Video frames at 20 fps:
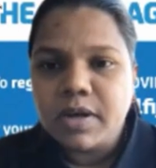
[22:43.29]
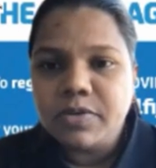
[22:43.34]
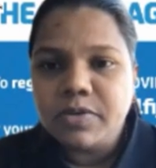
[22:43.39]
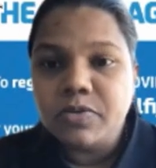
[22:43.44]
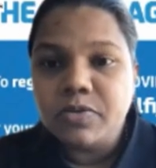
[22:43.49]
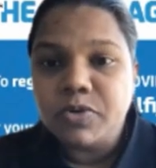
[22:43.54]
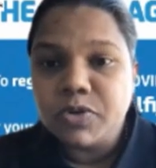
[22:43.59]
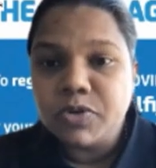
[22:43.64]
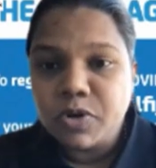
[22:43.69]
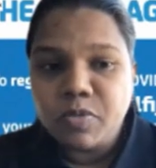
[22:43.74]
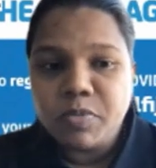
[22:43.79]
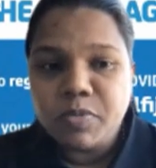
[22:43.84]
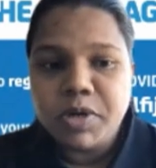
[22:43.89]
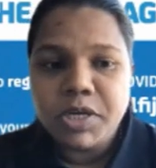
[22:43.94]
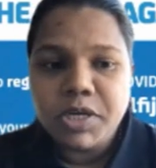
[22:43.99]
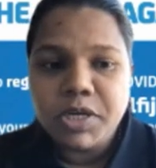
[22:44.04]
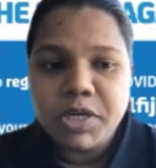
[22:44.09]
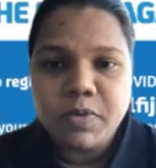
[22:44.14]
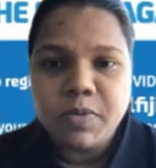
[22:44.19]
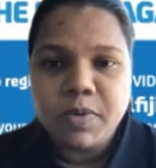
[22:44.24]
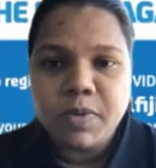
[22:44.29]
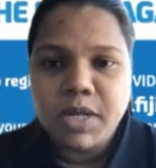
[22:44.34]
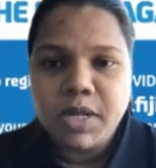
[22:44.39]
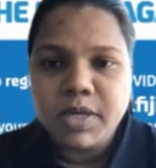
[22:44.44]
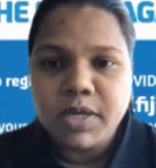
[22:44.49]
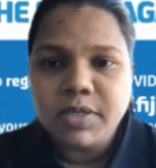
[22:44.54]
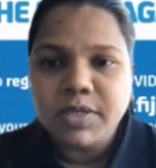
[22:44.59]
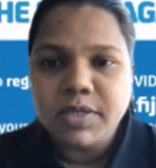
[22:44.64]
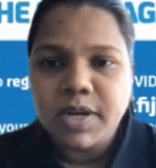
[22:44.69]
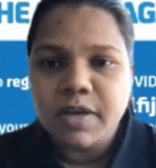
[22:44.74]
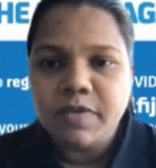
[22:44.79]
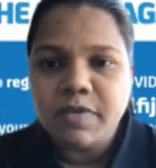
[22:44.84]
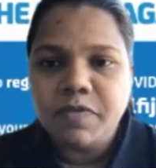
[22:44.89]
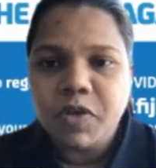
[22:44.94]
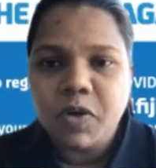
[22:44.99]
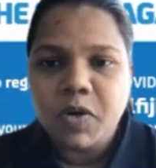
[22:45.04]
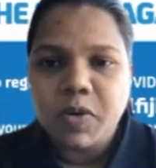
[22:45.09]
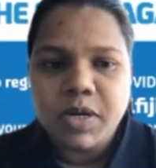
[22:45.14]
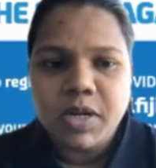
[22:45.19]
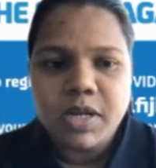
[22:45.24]
through so many Q&As, live
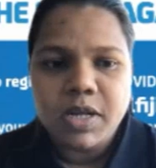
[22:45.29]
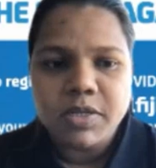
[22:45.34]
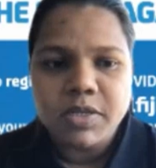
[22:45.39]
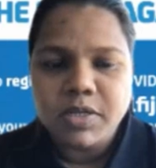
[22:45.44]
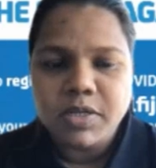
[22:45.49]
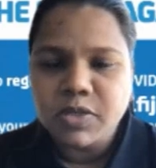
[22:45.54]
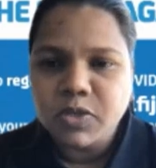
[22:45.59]
Q&As,